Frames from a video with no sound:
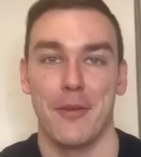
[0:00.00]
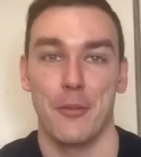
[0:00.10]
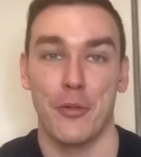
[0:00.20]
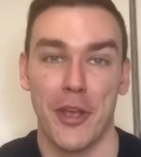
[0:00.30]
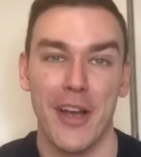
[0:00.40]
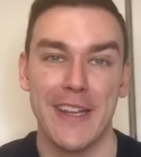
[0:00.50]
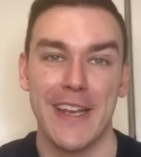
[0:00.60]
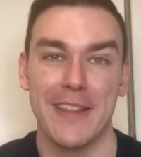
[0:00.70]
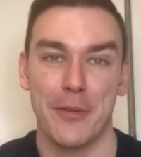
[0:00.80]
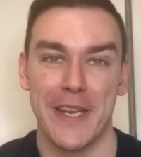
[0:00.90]
Well, the
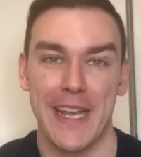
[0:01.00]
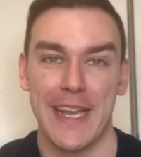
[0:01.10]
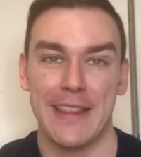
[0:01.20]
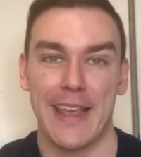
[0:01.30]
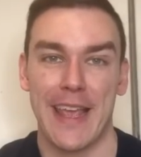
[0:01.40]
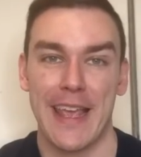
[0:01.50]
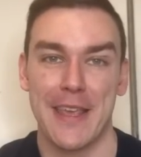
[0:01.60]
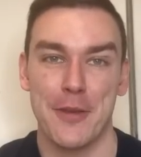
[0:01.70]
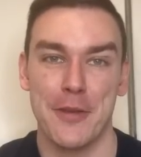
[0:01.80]
idea that we need the EU,